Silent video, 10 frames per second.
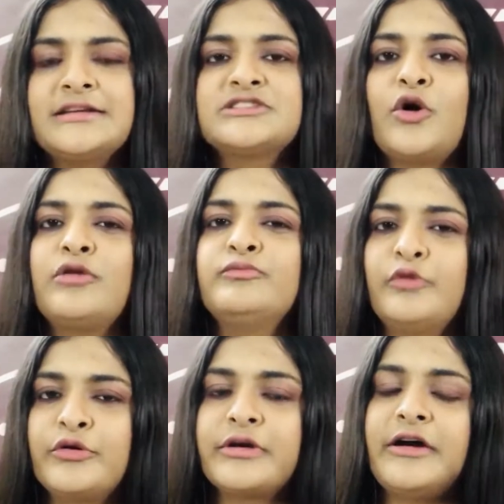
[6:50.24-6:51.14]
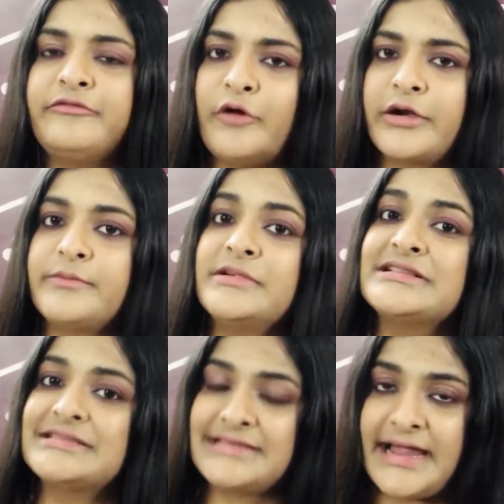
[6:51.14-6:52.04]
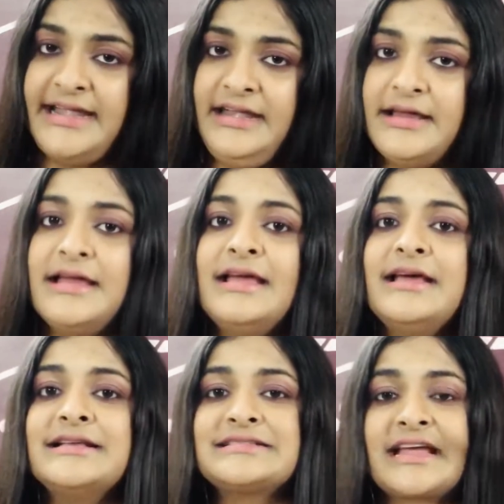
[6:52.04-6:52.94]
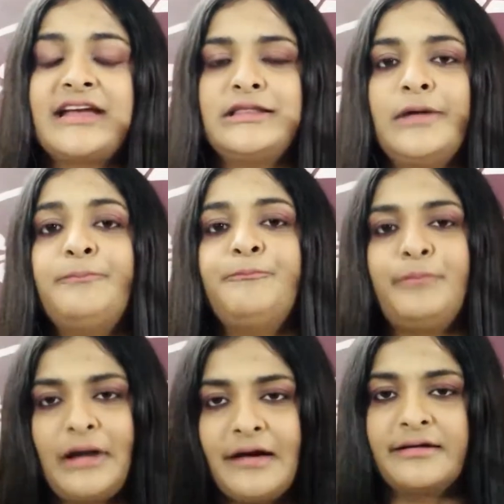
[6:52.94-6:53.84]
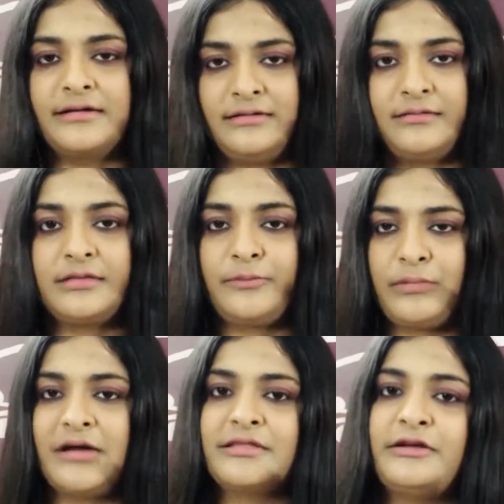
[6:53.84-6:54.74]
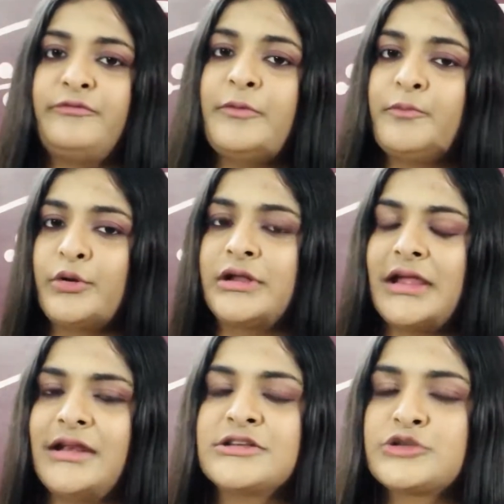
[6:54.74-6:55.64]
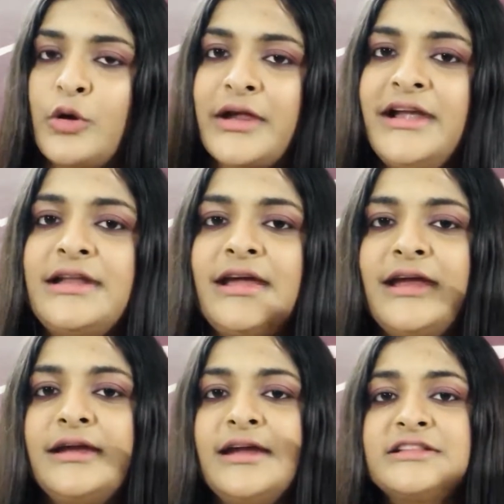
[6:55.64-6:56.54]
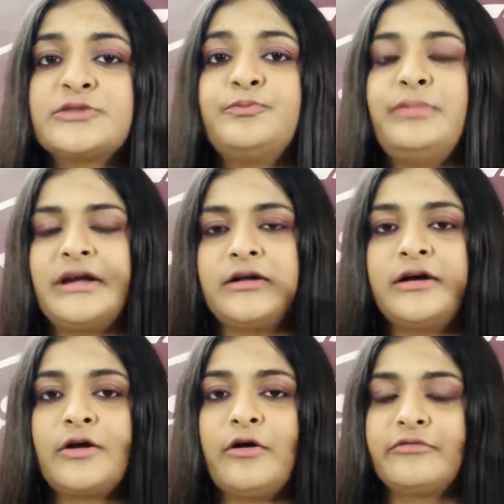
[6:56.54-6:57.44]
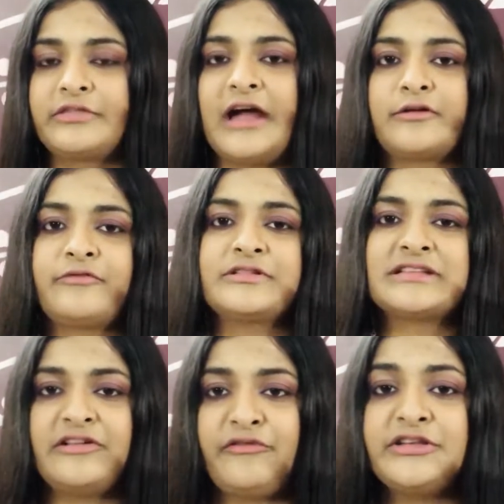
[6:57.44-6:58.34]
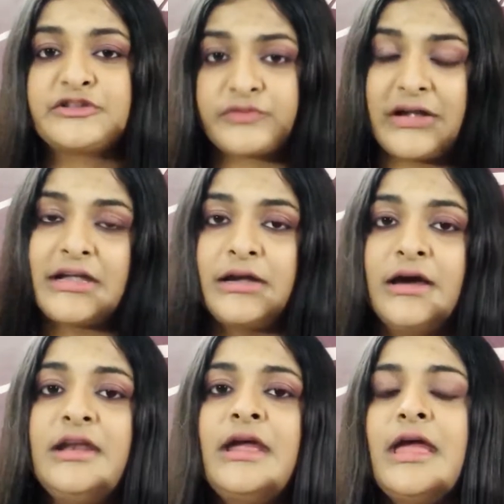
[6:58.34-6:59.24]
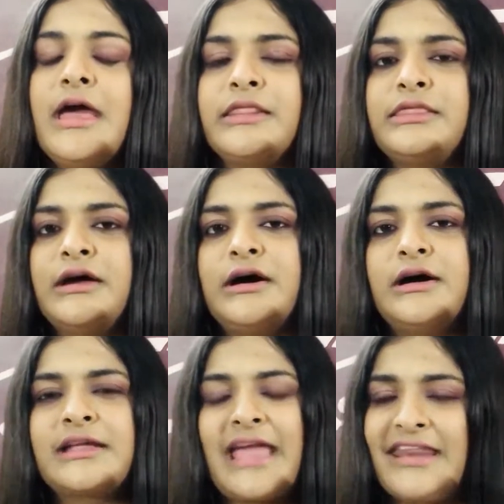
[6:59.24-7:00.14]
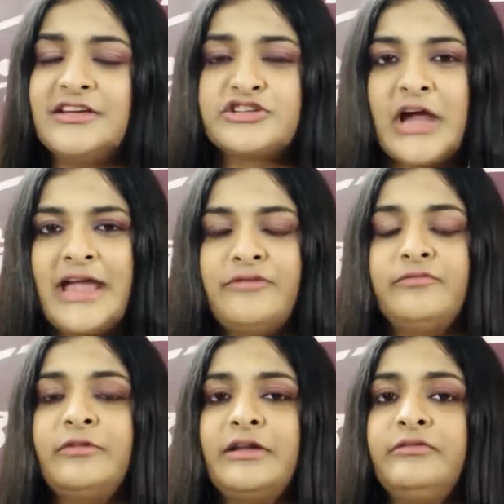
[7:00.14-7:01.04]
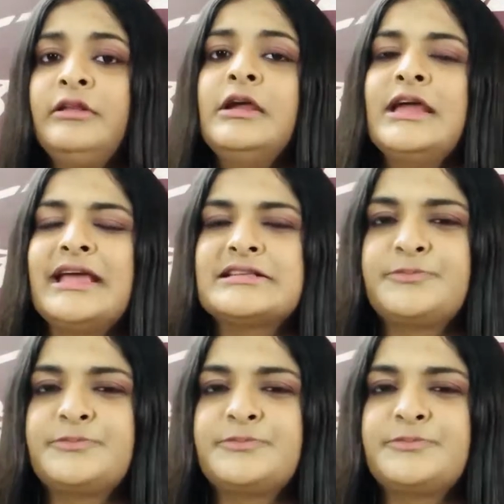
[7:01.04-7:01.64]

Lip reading: on more affordable side. Second, the plug that we put in a socket, it's better of that of a selfie straightener. The Cara Shine one is